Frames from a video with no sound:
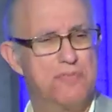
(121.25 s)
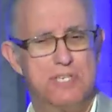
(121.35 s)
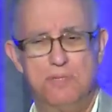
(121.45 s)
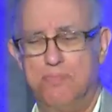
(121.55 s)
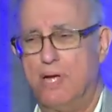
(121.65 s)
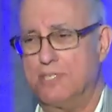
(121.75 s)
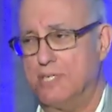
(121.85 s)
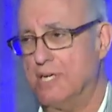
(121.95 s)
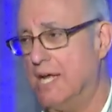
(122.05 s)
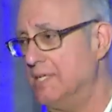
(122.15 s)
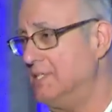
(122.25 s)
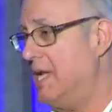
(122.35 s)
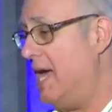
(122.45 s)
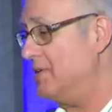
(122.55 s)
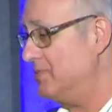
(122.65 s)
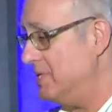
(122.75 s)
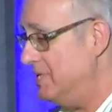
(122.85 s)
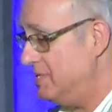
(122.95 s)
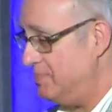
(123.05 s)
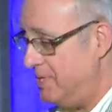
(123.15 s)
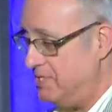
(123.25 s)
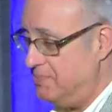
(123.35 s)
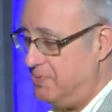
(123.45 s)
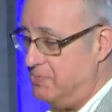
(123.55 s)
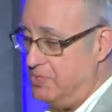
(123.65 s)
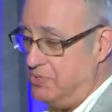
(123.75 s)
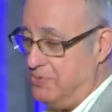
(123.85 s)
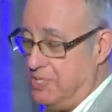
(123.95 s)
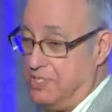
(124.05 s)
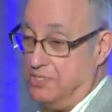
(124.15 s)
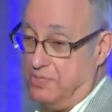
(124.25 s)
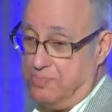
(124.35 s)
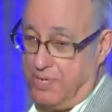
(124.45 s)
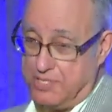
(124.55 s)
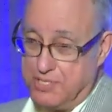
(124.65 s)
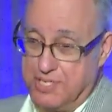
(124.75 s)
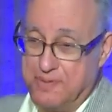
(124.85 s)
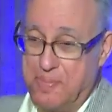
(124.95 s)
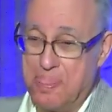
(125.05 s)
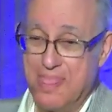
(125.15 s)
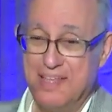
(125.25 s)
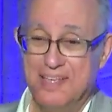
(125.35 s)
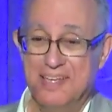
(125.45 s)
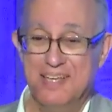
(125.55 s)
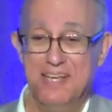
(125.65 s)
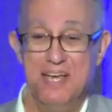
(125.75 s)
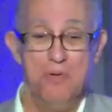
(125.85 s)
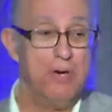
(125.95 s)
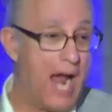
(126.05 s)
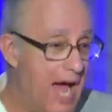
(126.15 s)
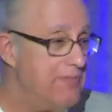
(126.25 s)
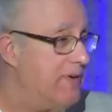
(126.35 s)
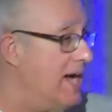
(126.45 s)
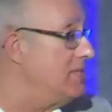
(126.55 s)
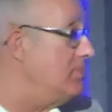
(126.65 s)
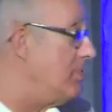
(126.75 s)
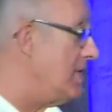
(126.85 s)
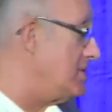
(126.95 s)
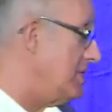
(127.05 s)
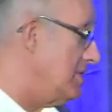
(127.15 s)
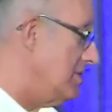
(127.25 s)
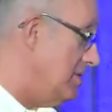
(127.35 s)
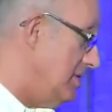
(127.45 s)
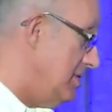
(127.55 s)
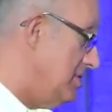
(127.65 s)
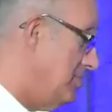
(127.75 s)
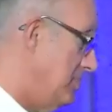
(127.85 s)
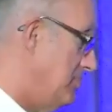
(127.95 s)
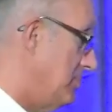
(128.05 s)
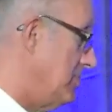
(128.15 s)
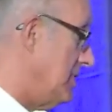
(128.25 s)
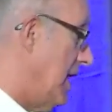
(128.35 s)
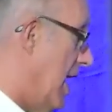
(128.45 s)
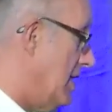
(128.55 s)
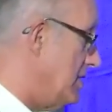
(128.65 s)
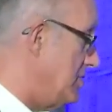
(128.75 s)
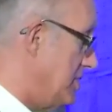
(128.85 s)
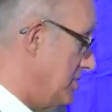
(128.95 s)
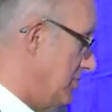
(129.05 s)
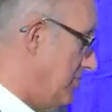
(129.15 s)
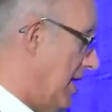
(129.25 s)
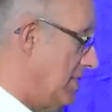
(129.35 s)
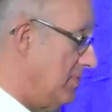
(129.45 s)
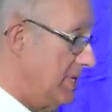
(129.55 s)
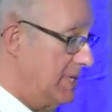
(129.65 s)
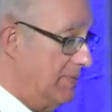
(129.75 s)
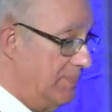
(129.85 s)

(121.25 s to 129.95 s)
very depressing. And I said, Actually, it depends upon what you think is depressing. What I find depressing, uh, to be brutally honest, is the following.